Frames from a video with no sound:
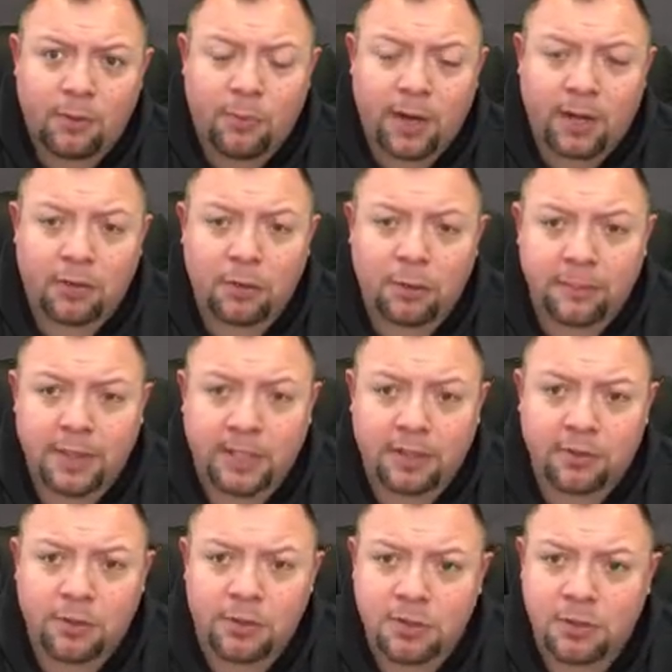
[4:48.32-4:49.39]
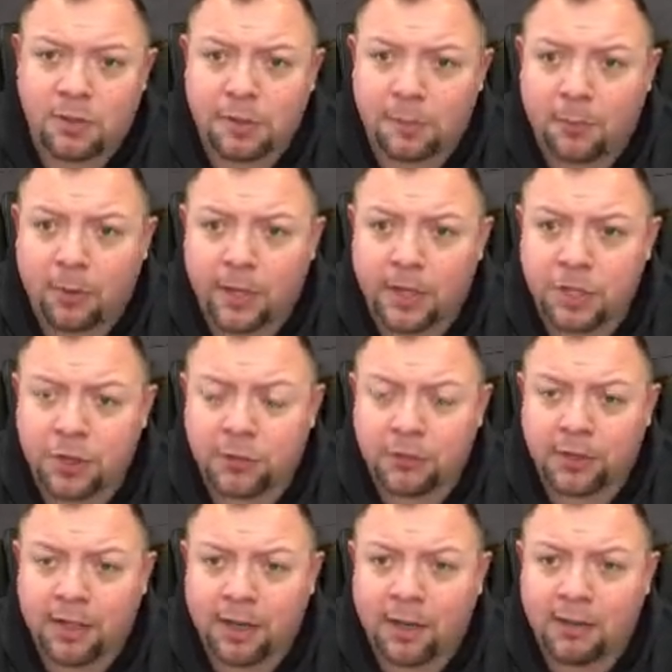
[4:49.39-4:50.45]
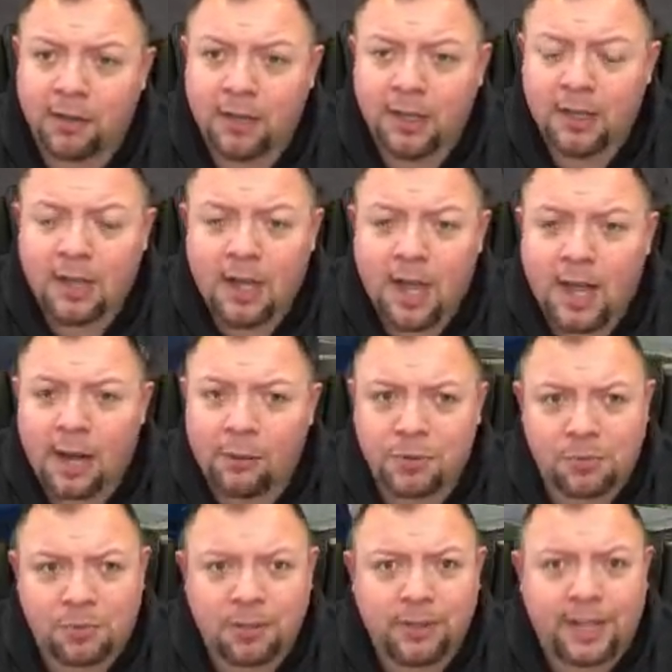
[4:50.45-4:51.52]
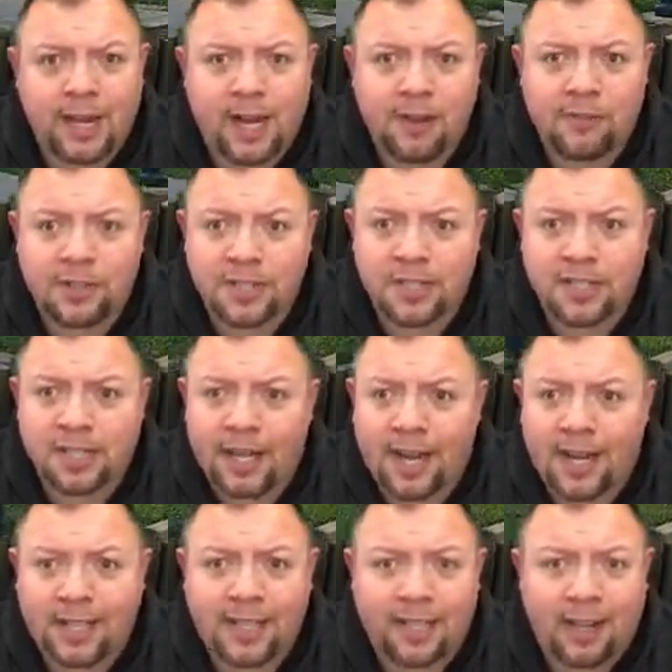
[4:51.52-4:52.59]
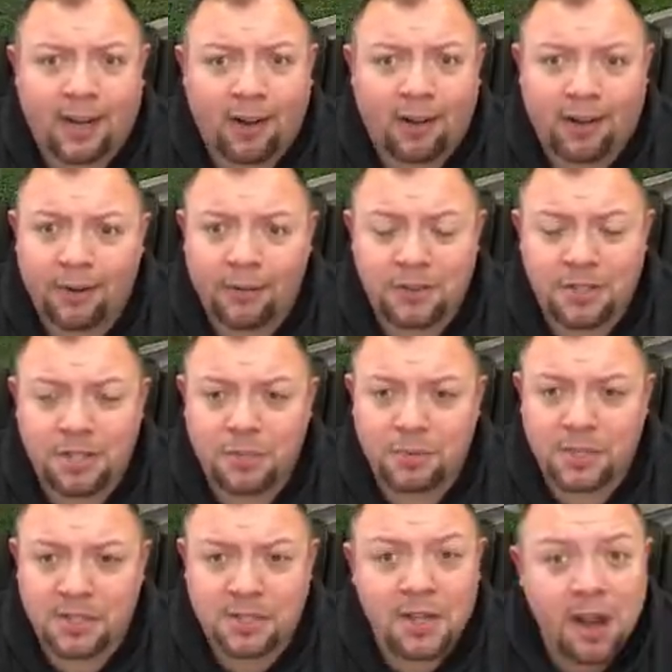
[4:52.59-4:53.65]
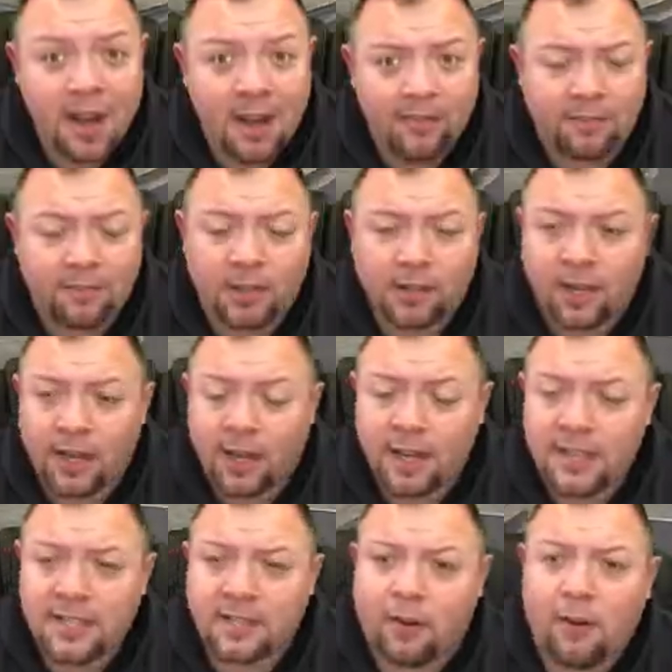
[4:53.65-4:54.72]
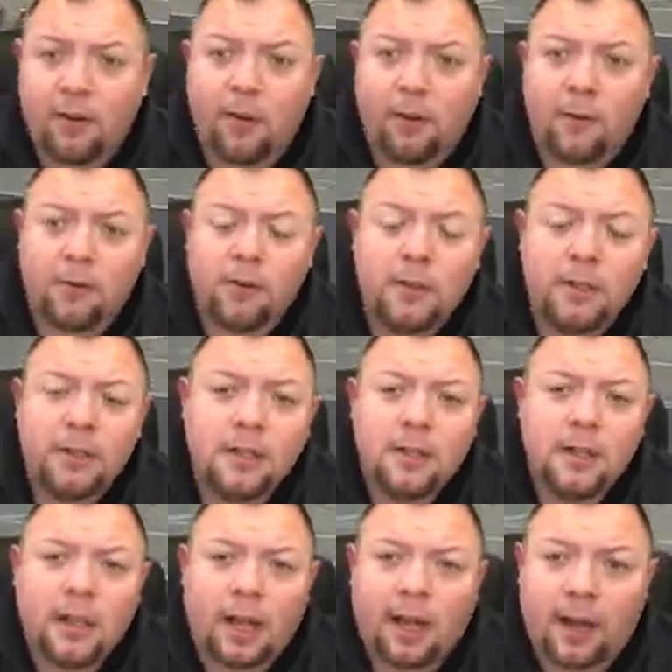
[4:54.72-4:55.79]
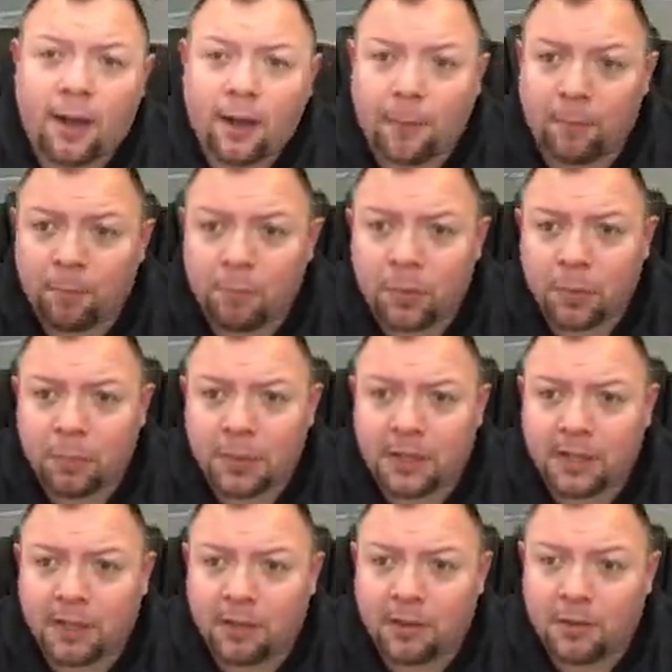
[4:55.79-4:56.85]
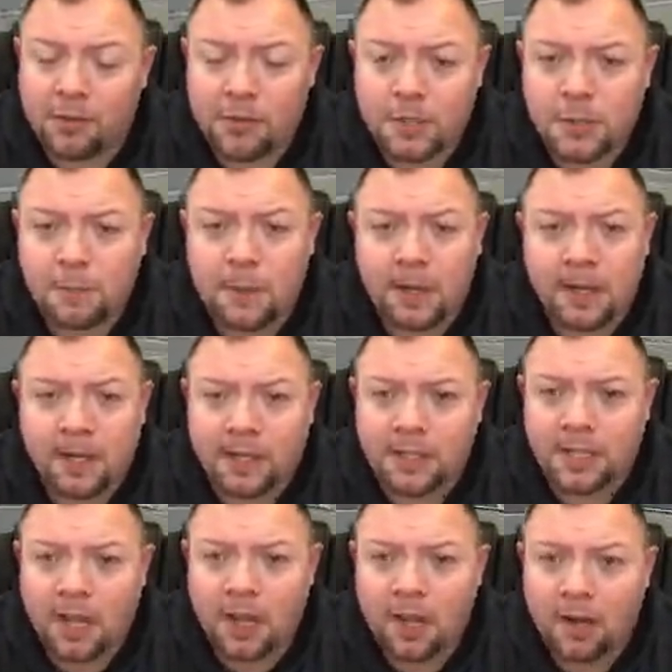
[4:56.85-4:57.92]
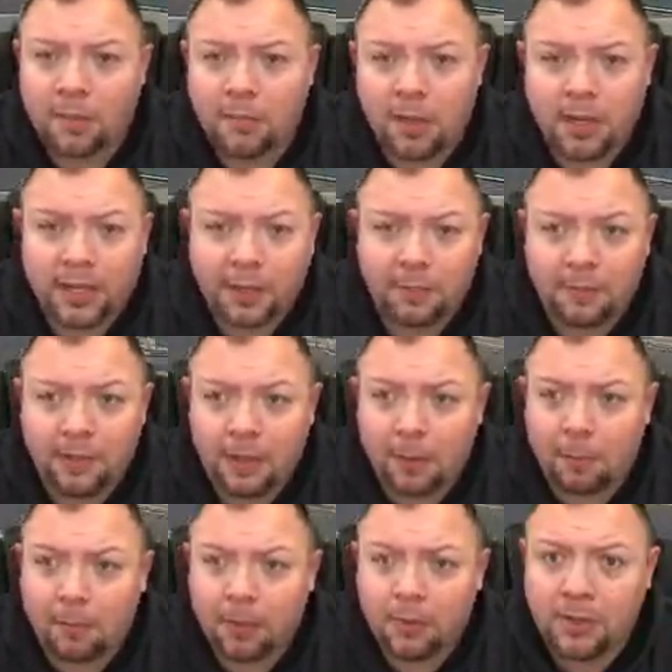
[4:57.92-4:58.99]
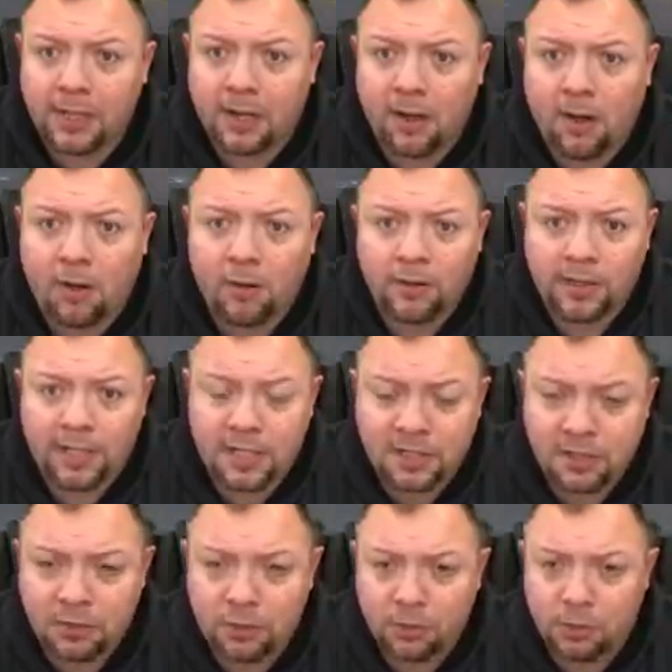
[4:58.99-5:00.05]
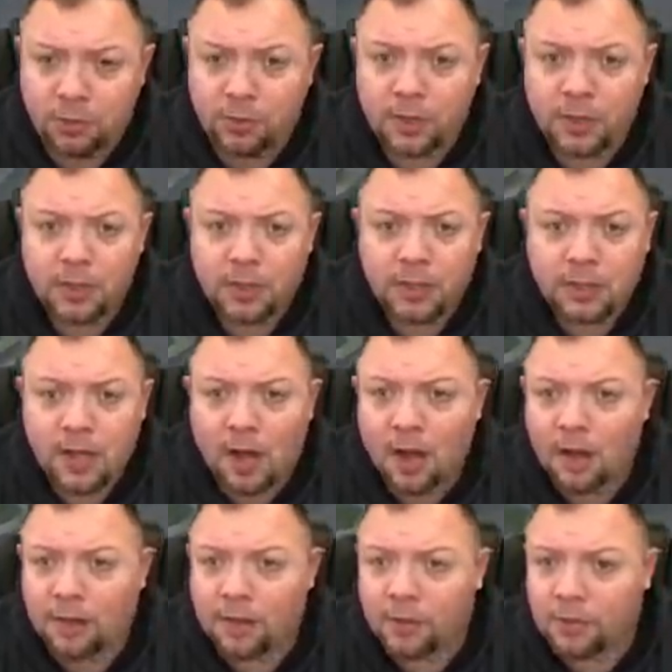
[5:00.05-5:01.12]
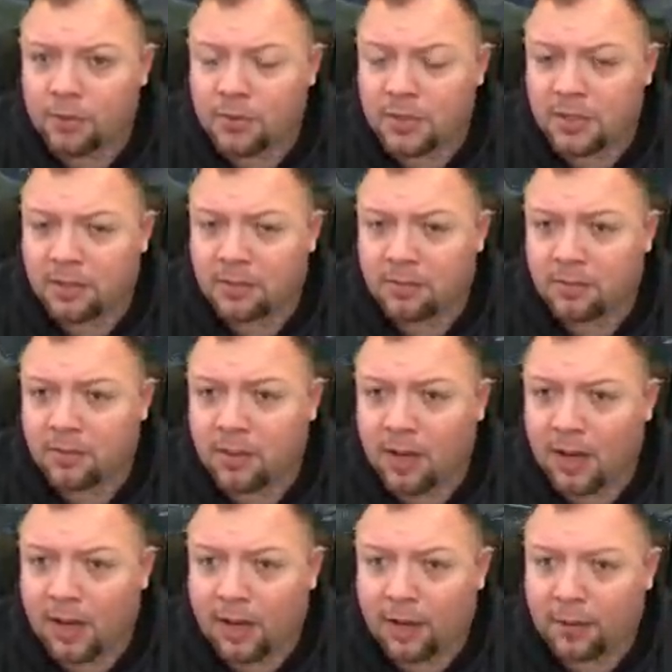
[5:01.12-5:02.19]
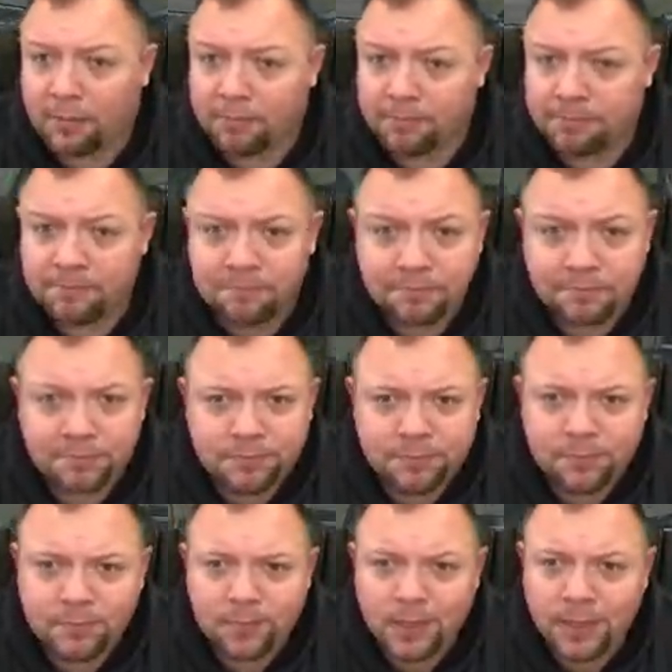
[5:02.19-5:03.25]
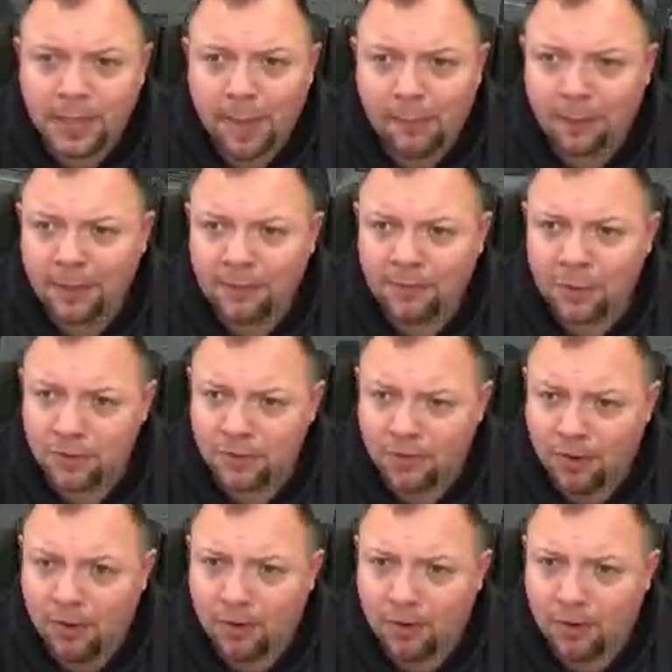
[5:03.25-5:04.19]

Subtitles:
way a little bit, closer to the bridge over there. And it was really kind of a skanky area. It just was not very nice at all. But they're spending a ton of money, building all of these new condos, and I believe those are all